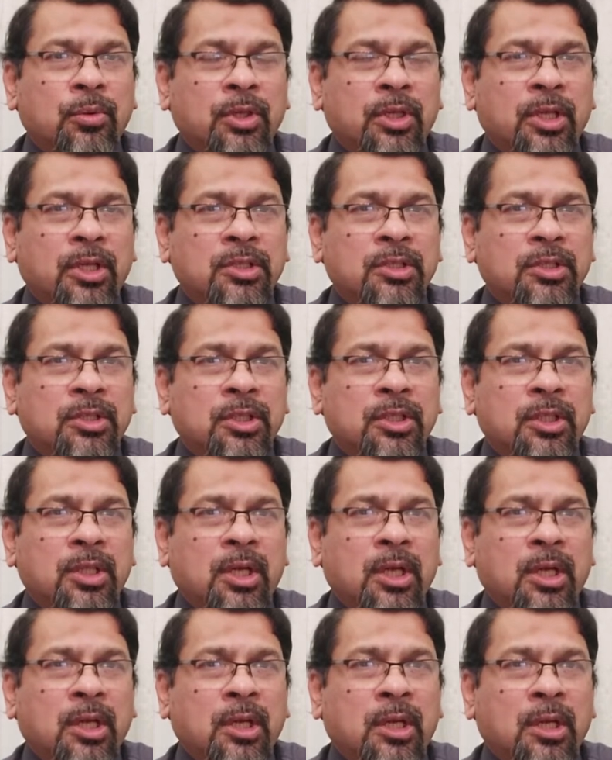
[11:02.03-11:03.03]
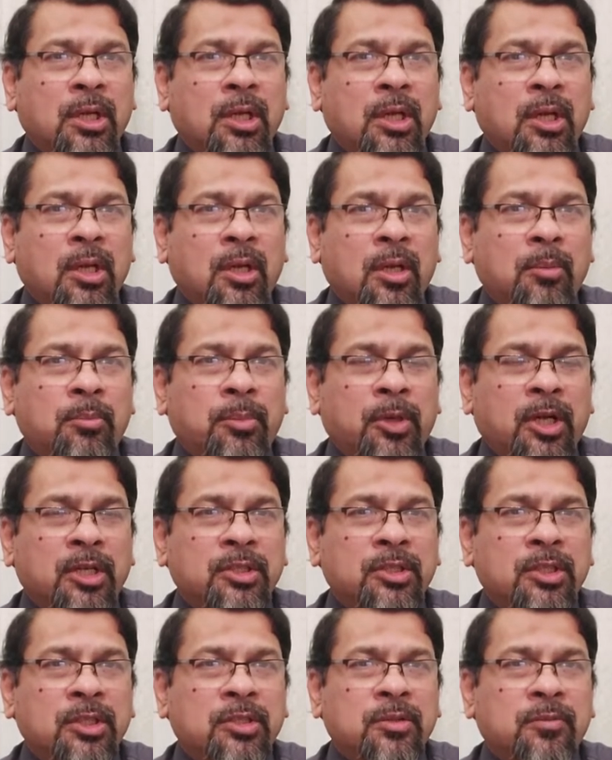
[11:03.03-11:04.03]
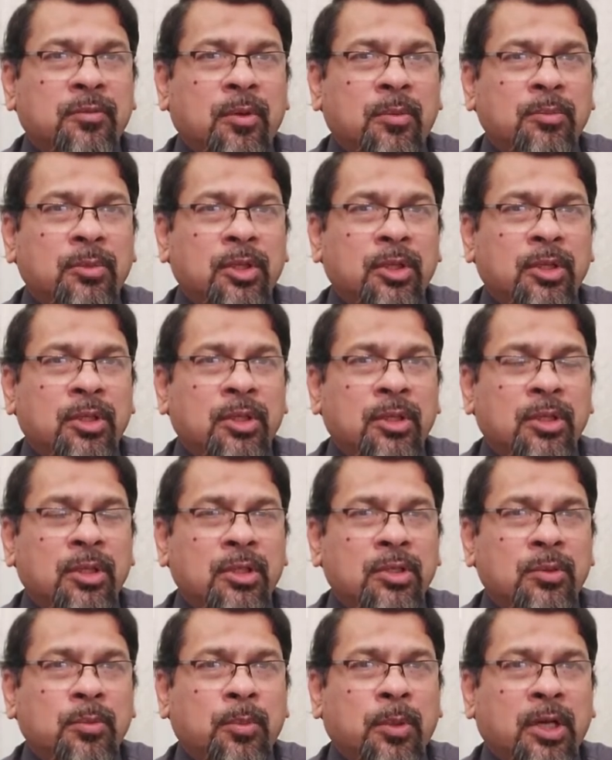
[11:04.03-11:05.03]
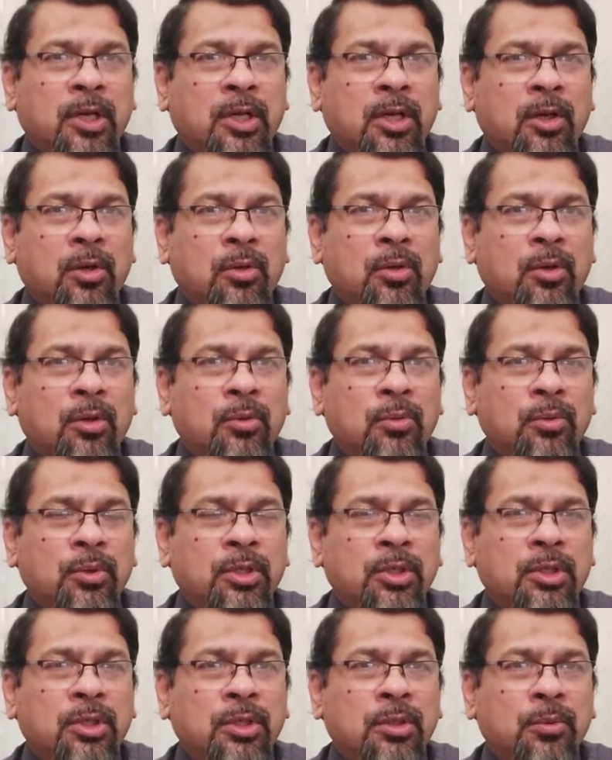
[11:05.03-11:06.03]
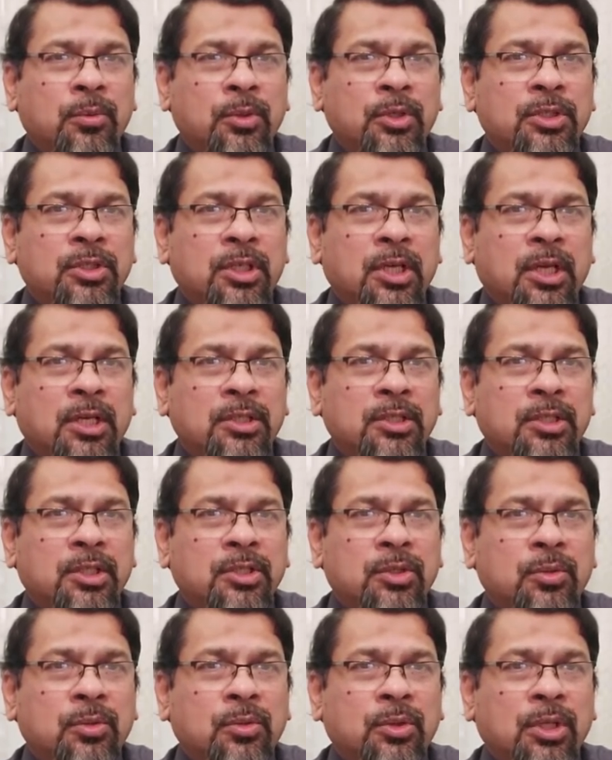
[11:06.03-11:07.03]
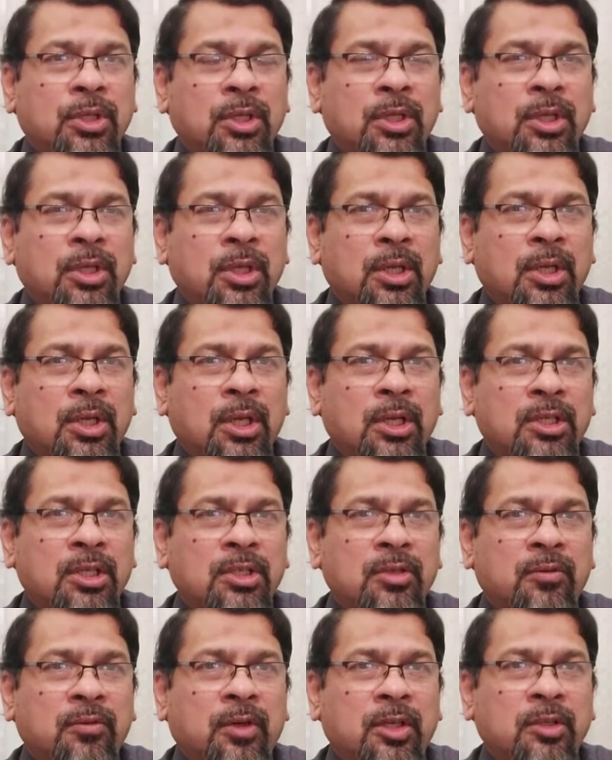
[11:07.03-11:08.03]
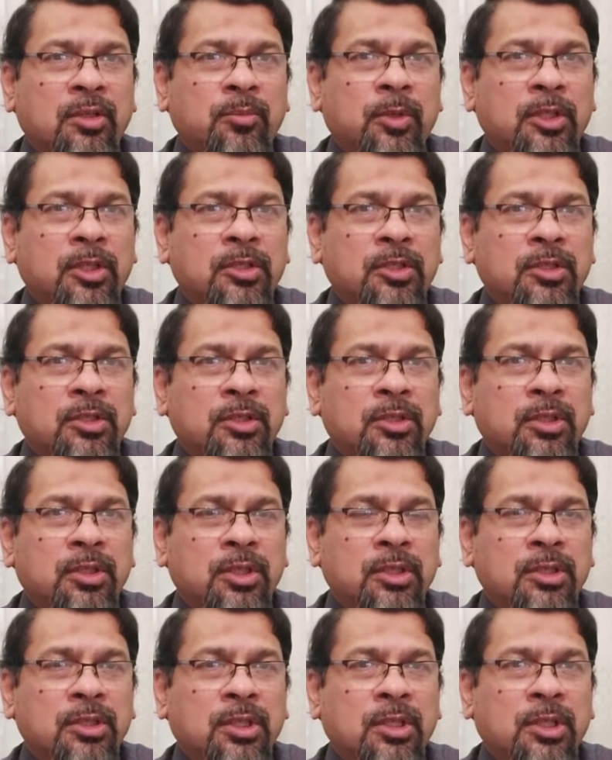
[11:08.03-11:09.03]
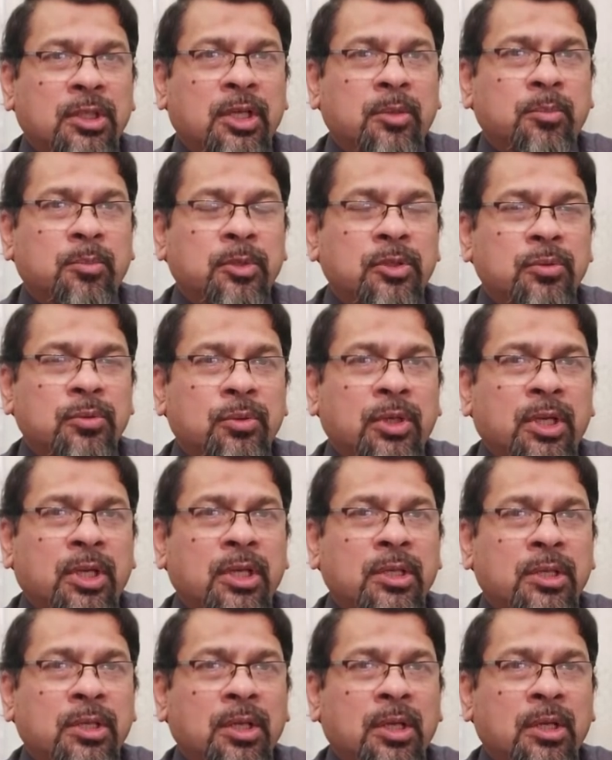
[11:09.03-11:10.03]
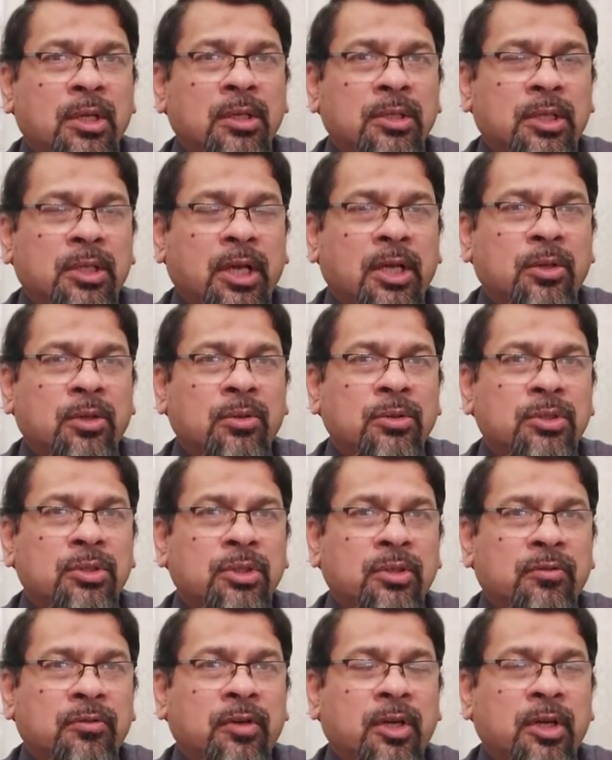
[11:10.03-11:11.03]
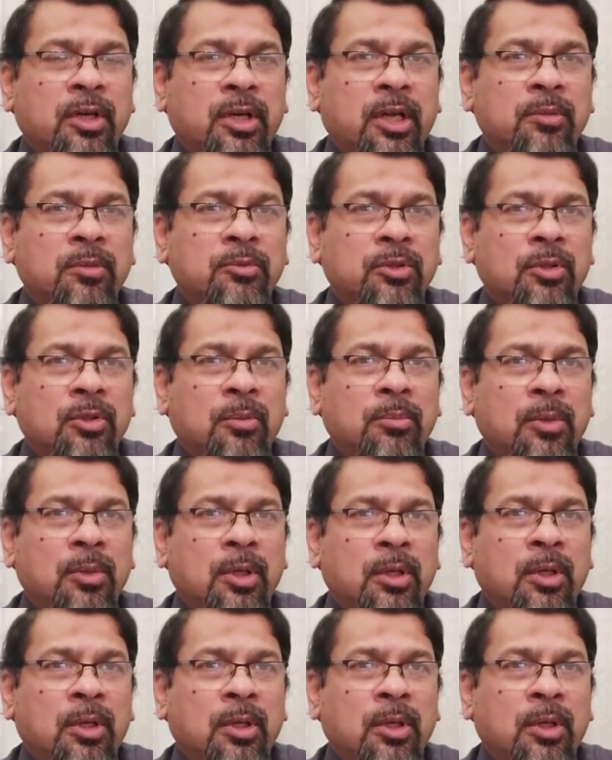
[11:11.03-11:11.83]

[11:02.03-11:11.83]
We can see the branches from the spinal cord which exist through the intervertebral disc. That means we can diagnose different types of